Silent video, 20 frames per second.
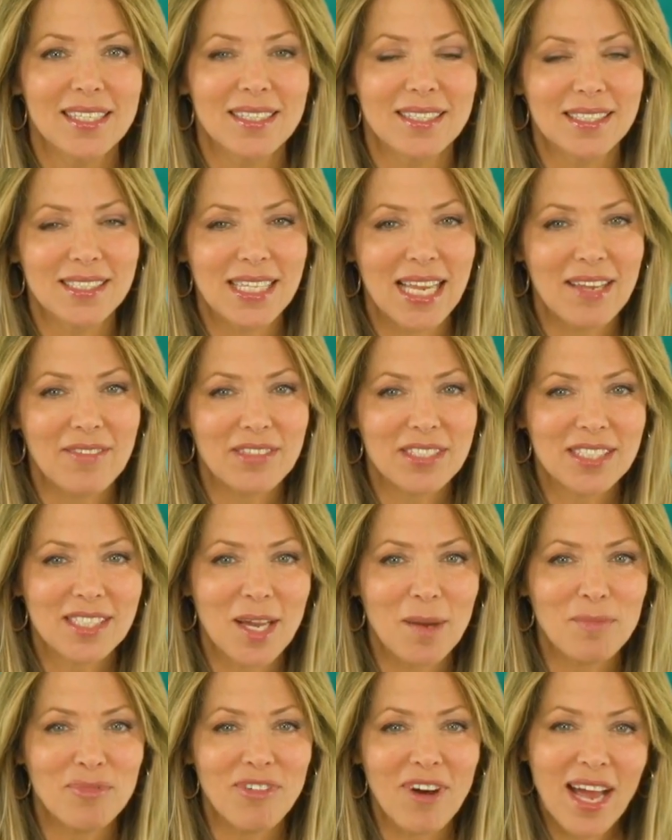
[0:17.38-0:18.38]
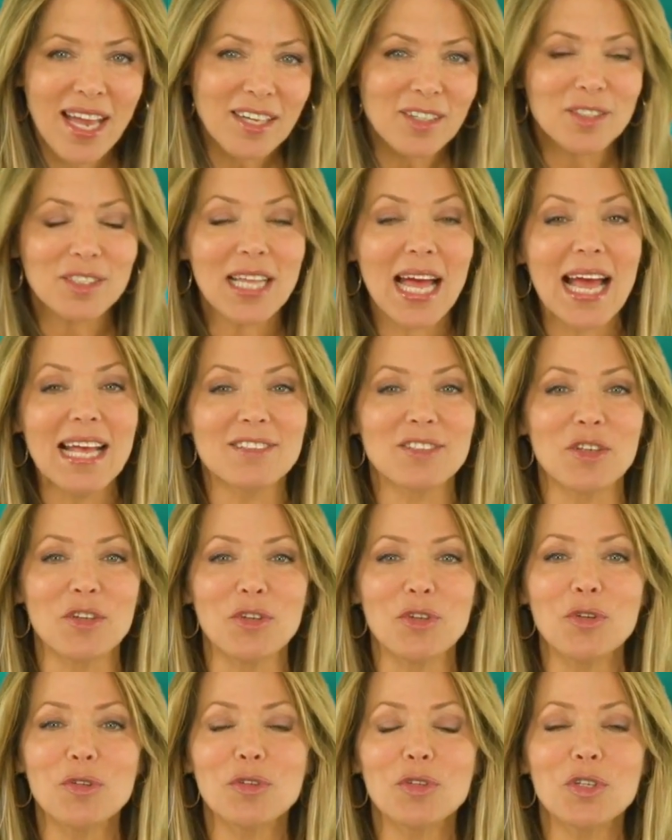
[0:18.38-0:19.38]
The Davis Cup Final has a
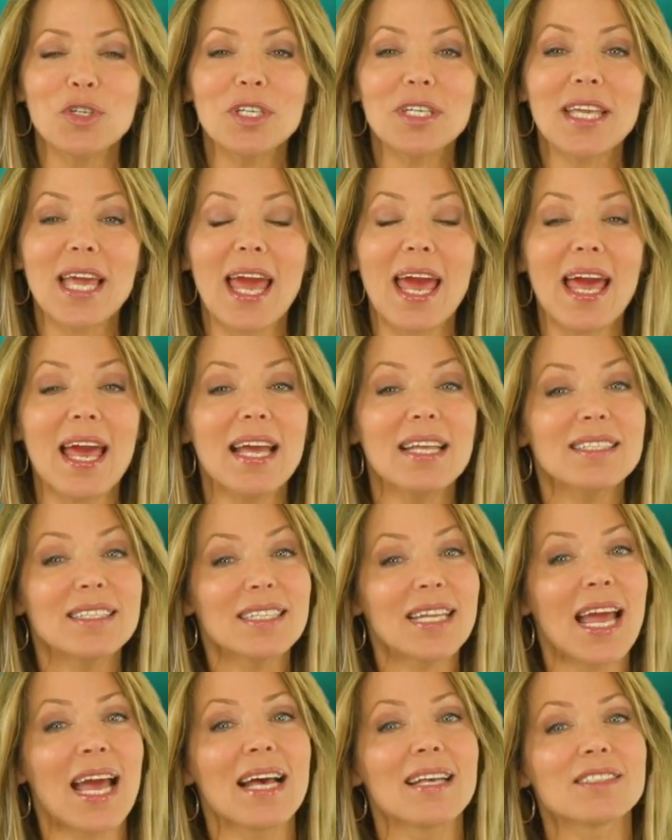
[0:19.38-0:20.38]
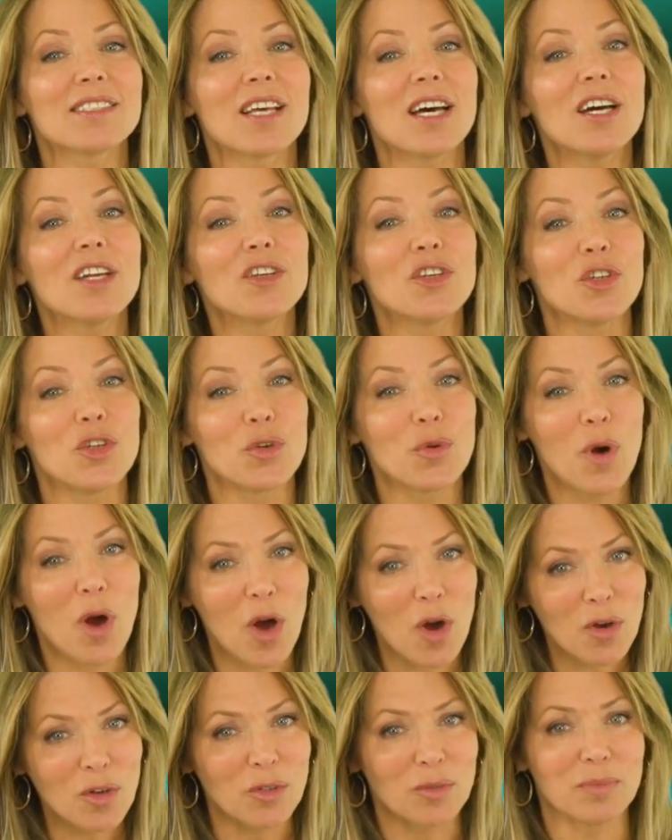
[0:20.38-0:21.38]
new look, and it has a new
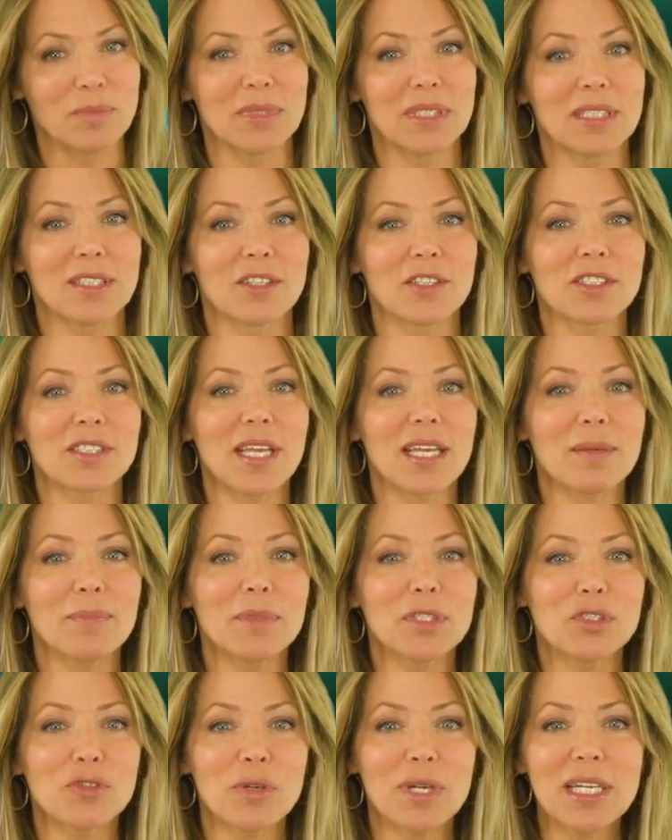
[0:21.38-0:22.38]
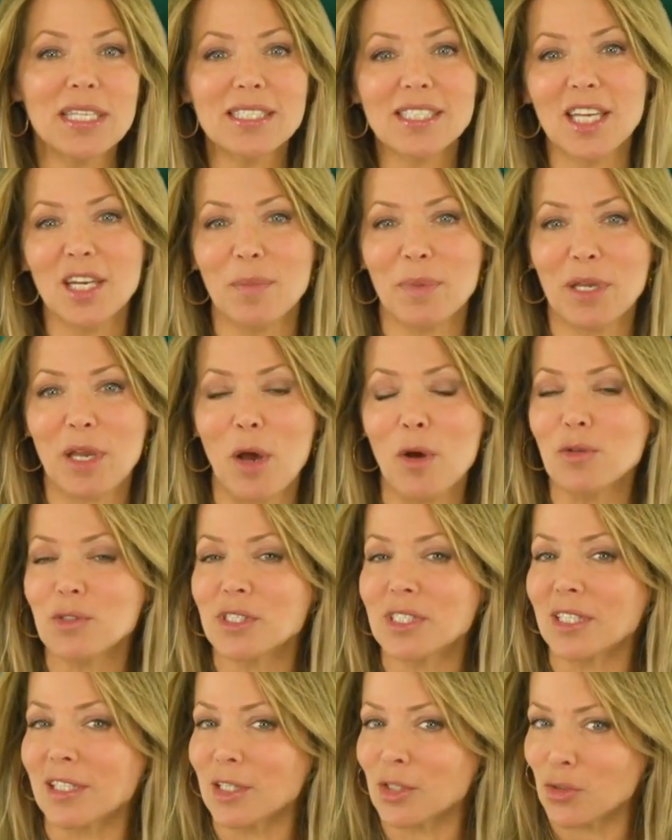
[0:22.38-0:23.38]
home. Looks like Madrid is going to be
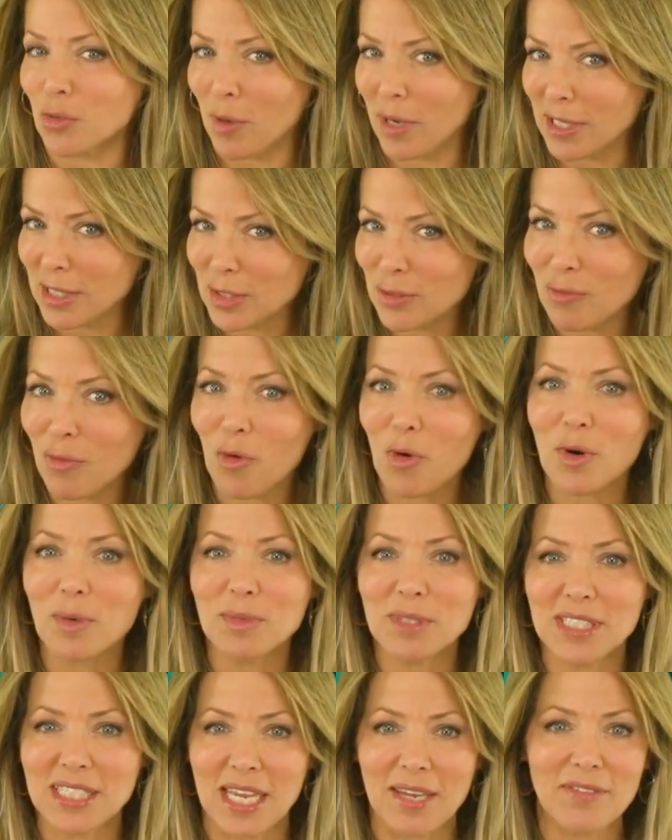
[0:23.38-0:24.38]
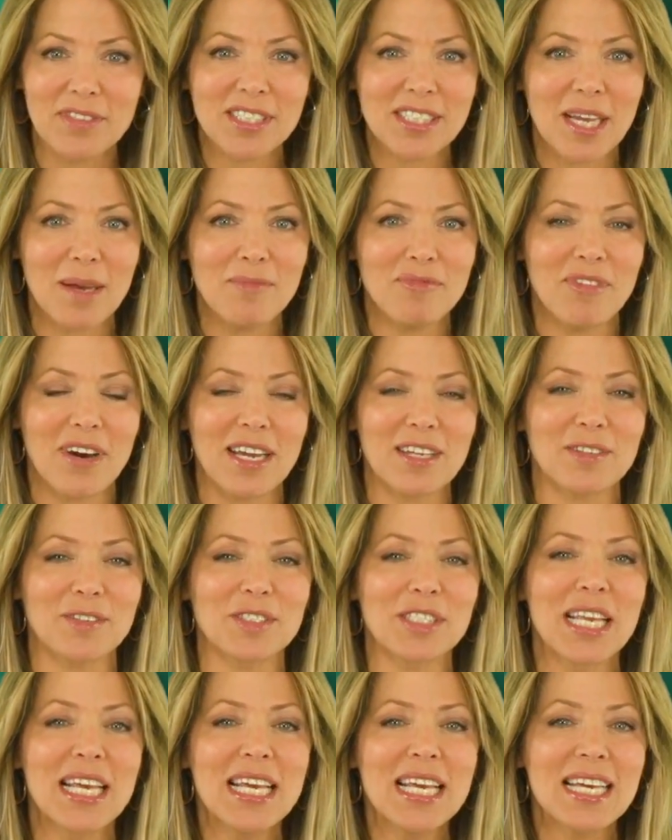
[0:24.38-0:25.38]
hosting the transformed Davis Cup
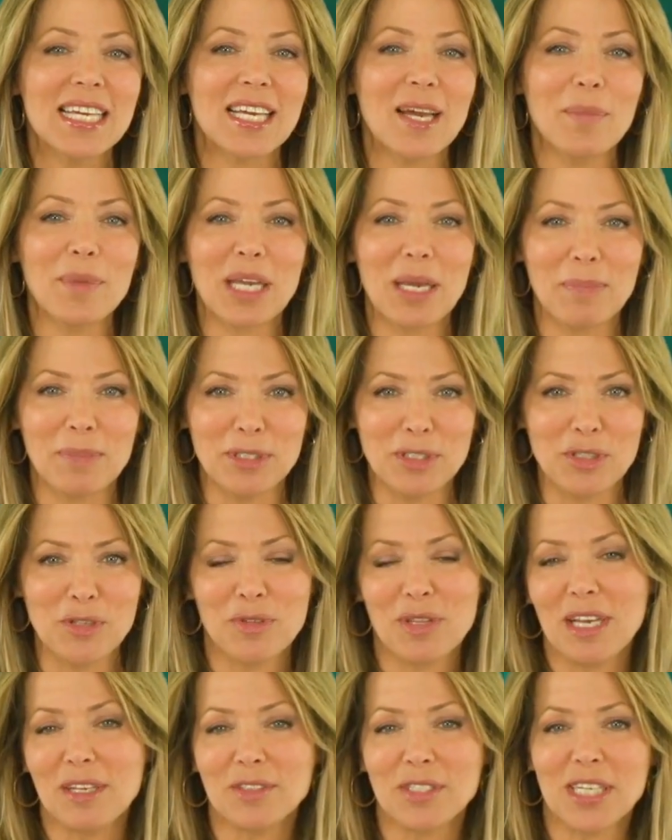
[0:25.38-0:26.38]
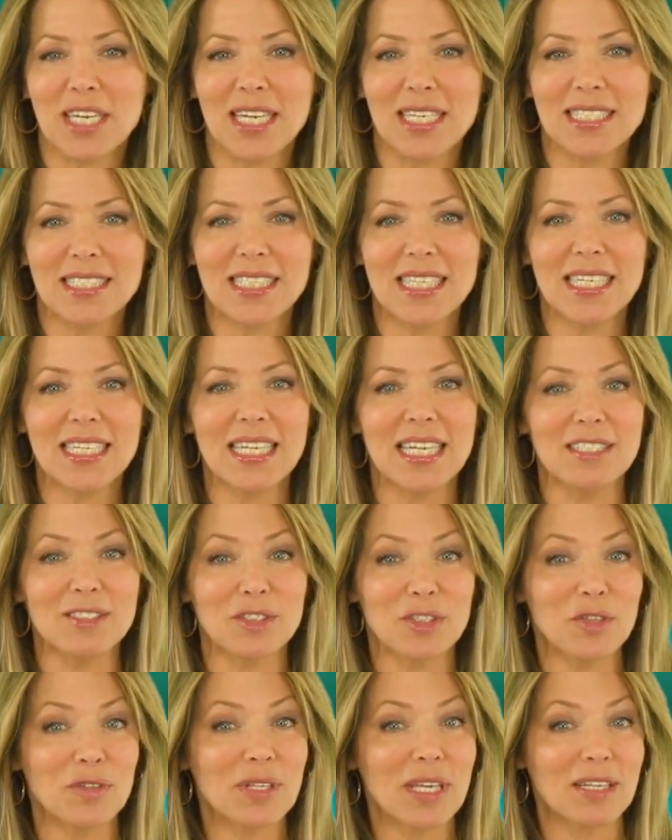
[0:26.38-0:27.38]
Finals coming up in 2019
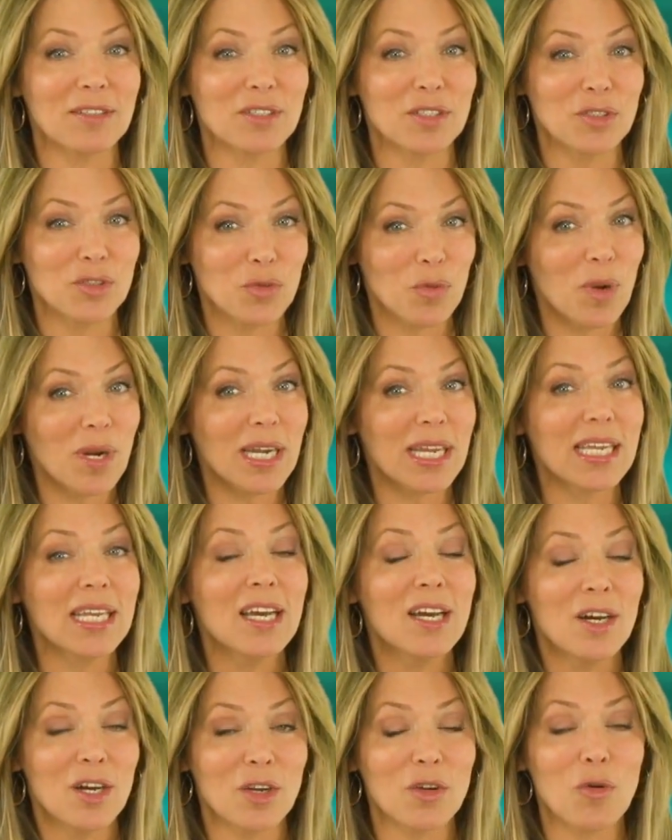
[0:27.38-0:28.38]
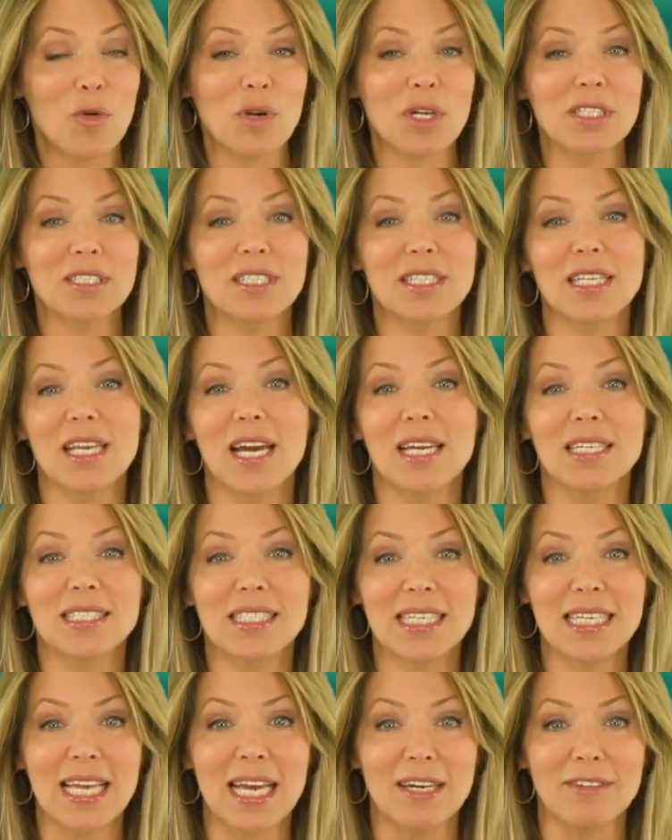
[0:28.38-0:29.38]
and 2020, according to the
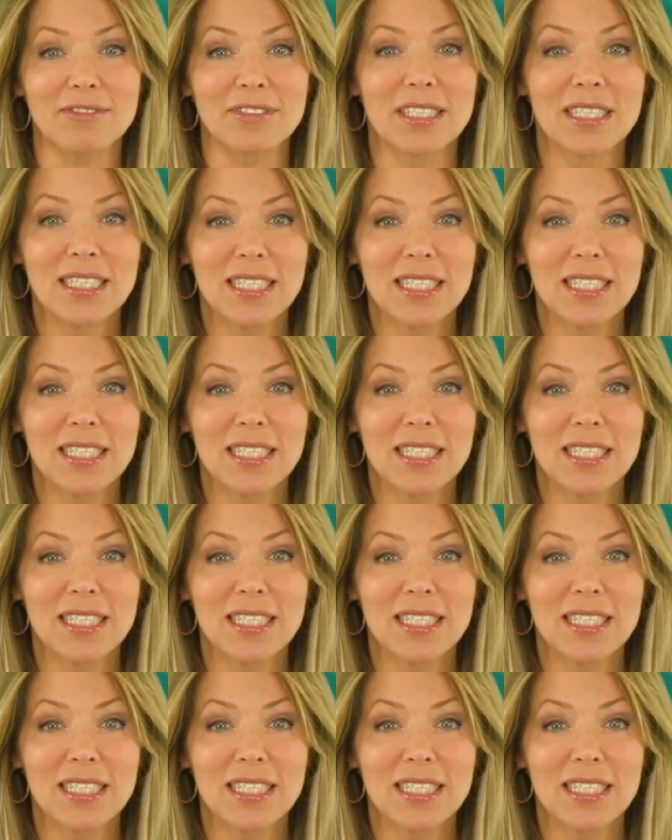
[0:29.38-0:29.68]
ITF.